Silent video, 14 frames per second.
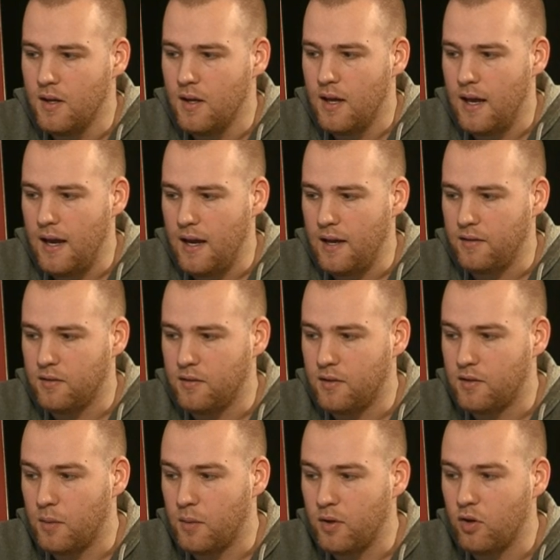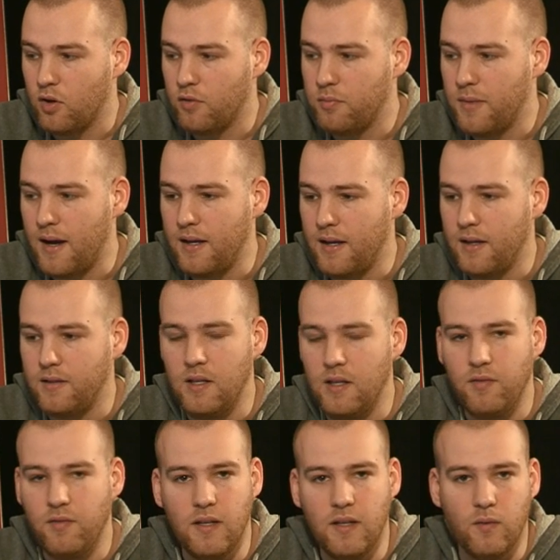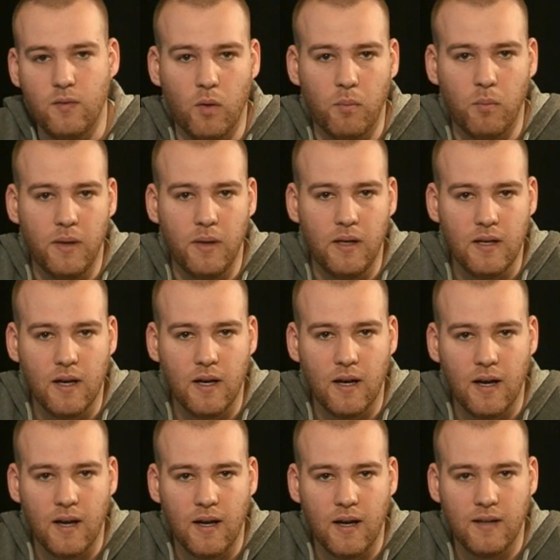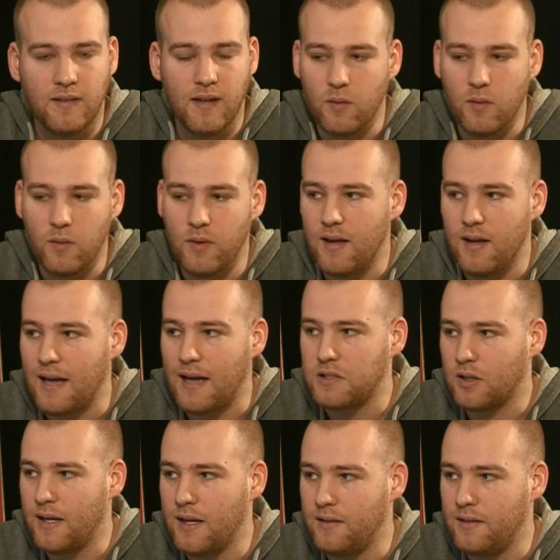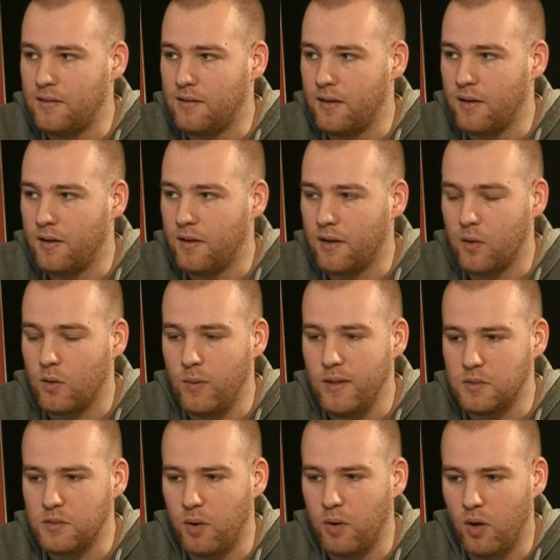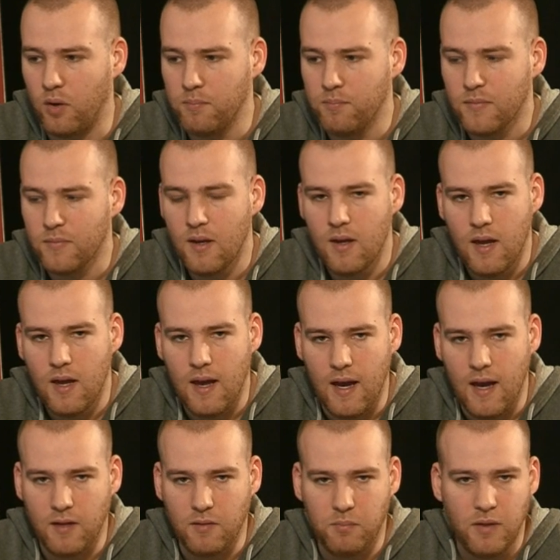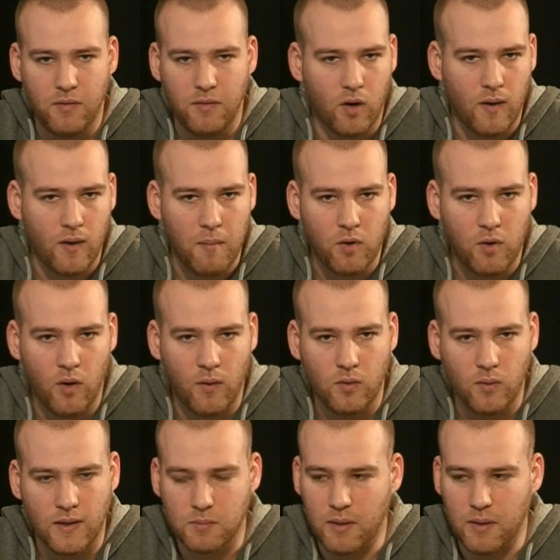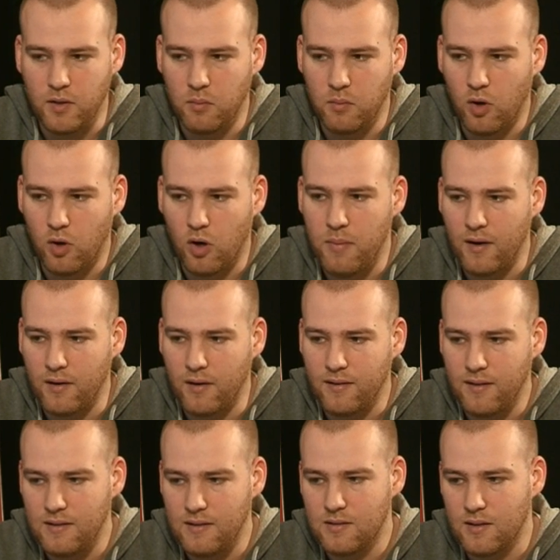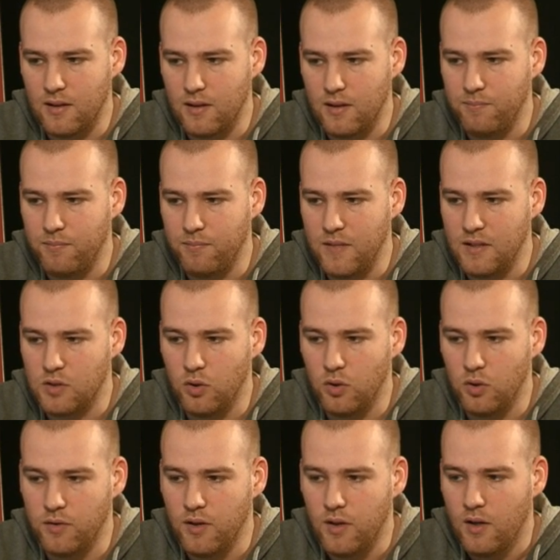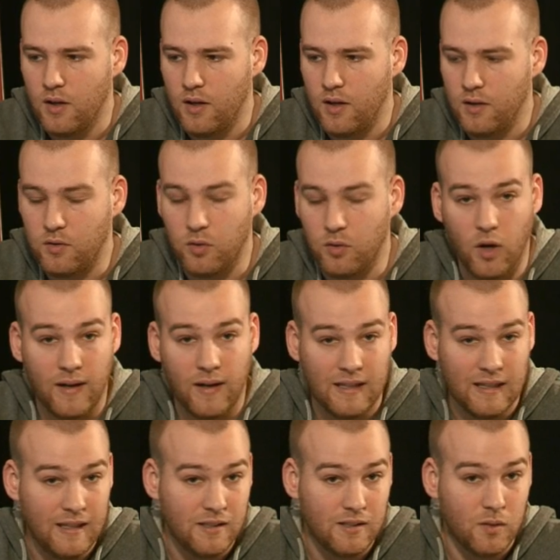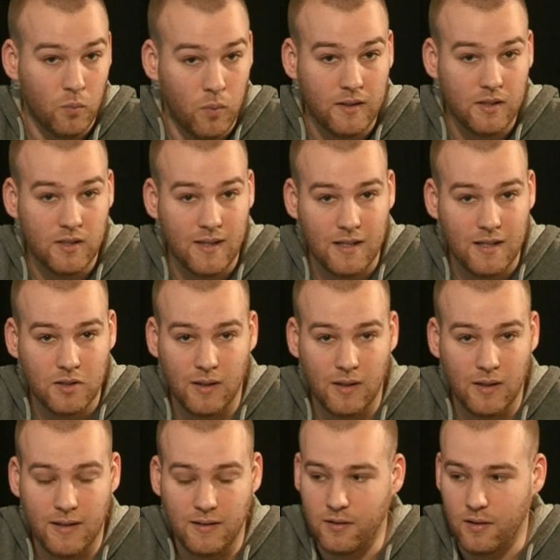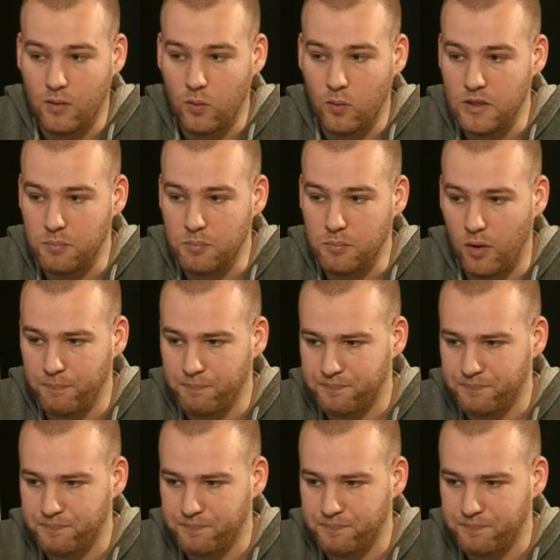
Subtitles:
And the topic of my DVD will be the attacking with the isolated queen pawn. And before I'm going to explain you more about it, it's good to know at least what is an isolated queen pawn.